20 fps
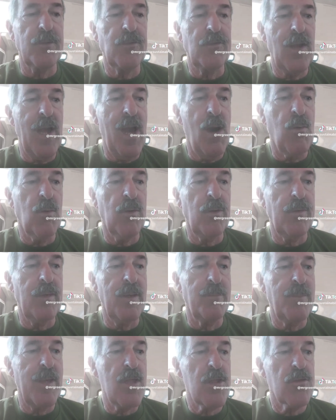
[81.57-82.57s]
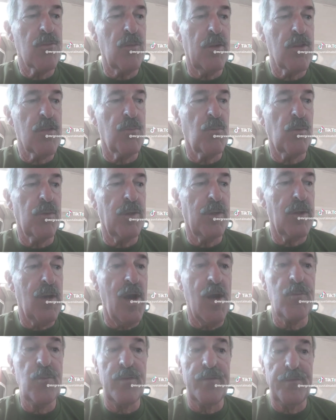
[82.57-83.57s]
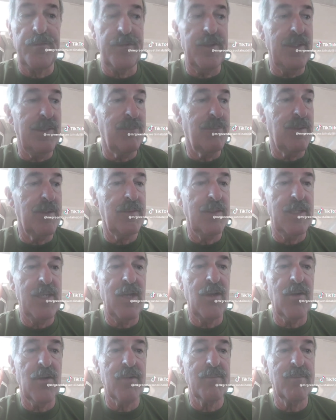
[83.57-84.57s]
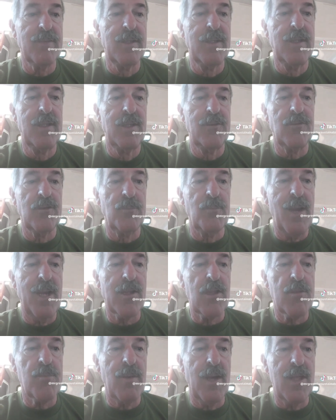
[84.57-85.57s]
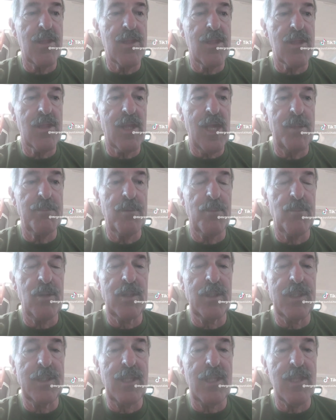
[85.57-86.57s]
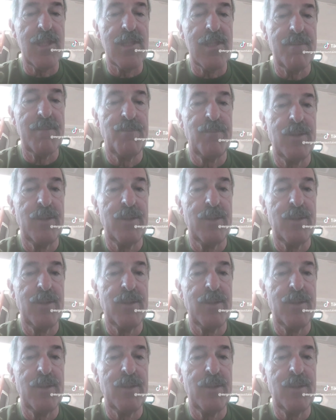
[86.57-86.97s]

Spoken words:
a tower that may stretch more than 100 feet in the air to maximize its capabilities.